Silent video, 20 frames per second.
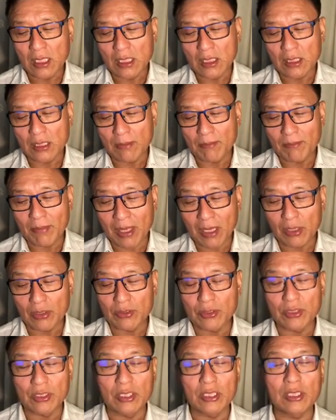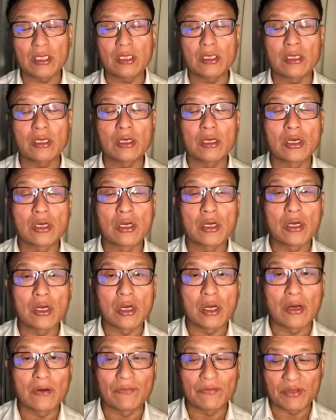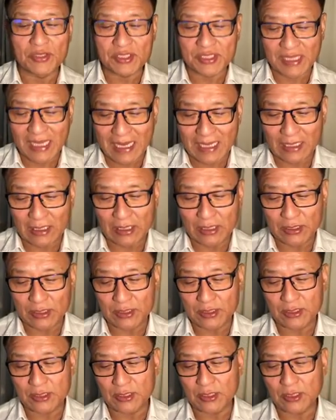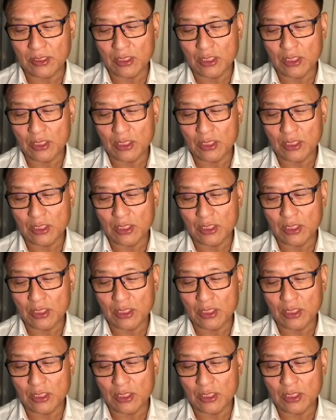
the melody of the silence.